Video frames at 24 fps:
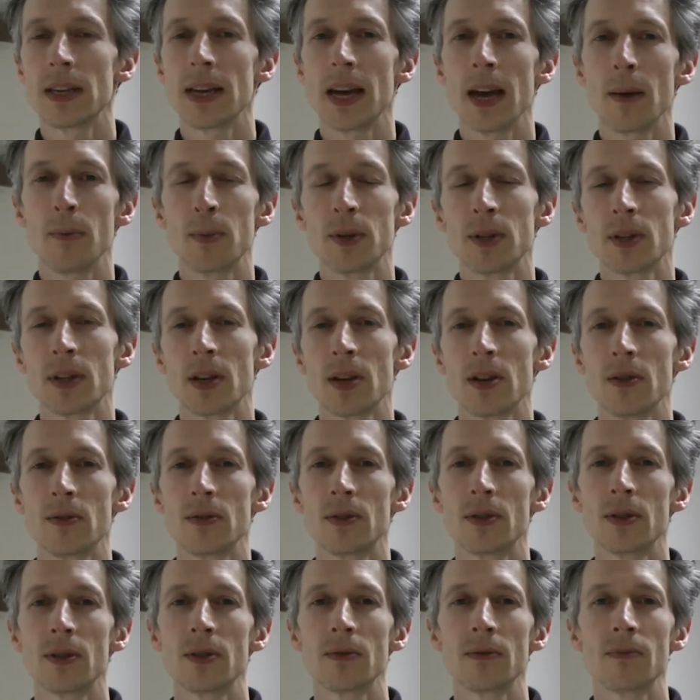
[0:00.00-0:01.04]

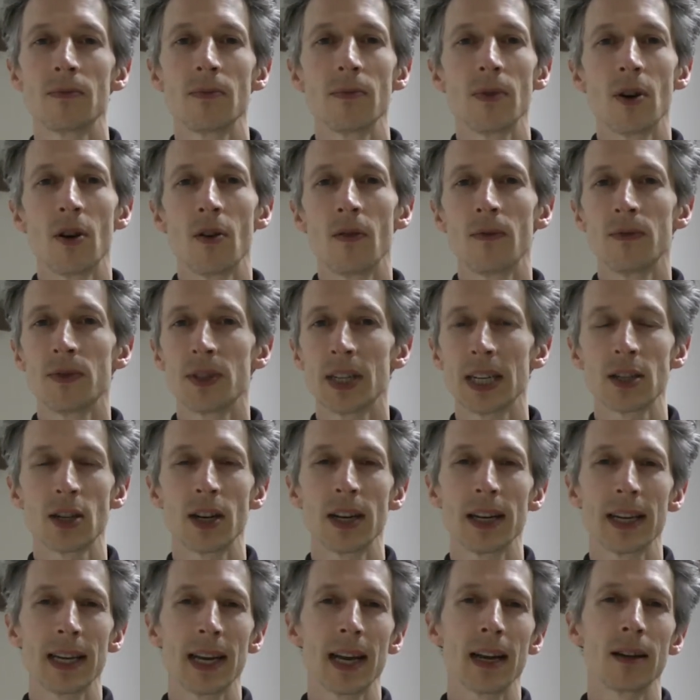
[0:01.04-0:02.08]
episodes of sexual
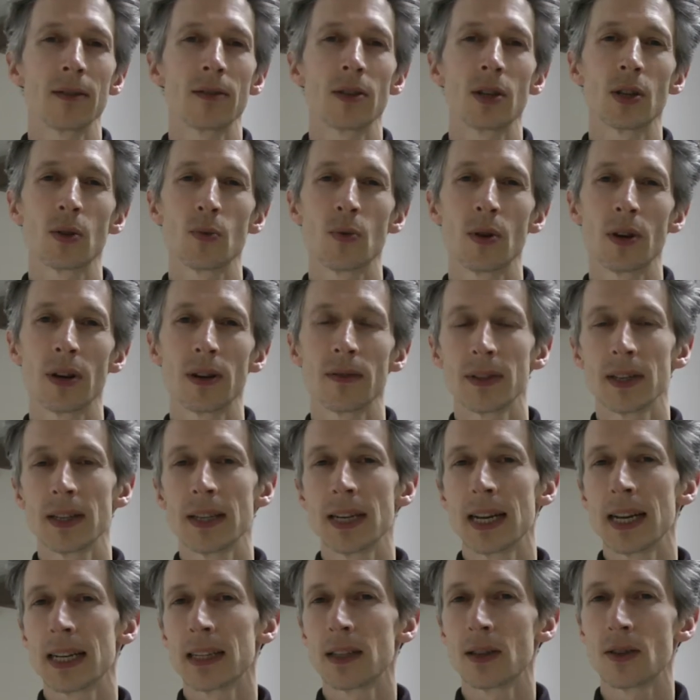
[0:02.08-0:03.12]
encounters one after the
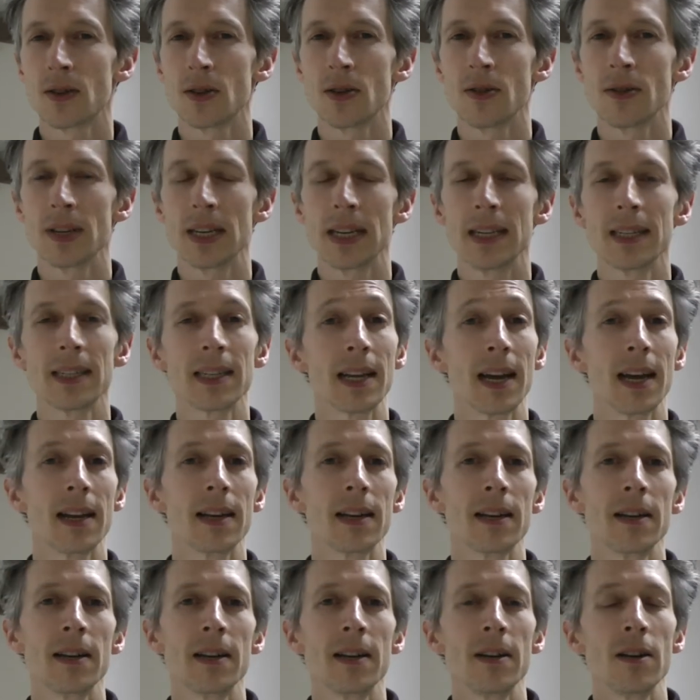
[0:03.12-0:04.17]
next through the
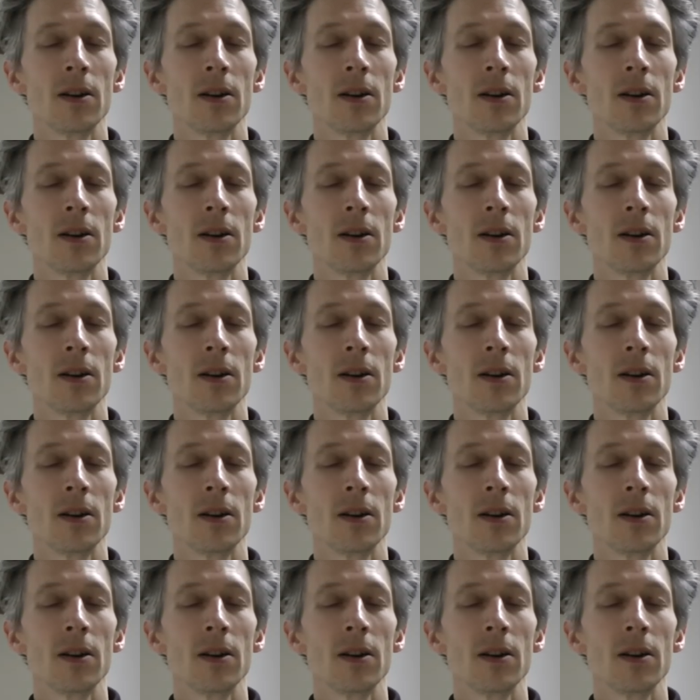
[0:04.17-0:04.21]
internet,